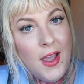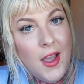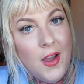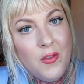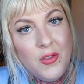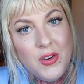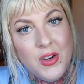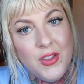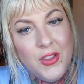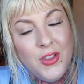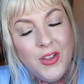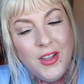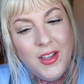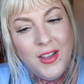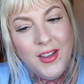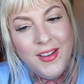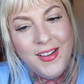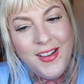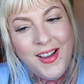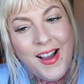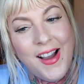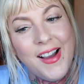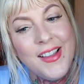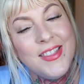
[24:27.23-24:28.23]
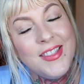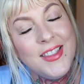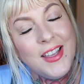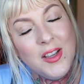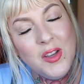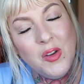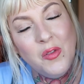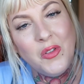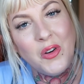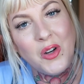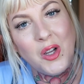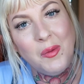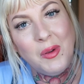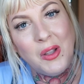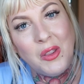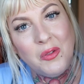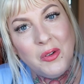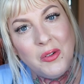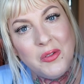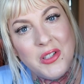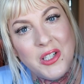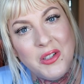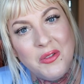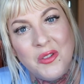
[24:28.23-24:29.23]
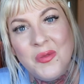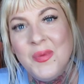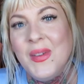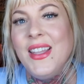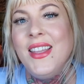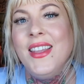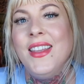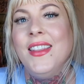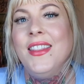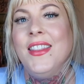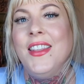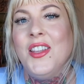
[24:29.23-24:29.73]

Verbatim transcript: everything Thank you for coming thrifting with me.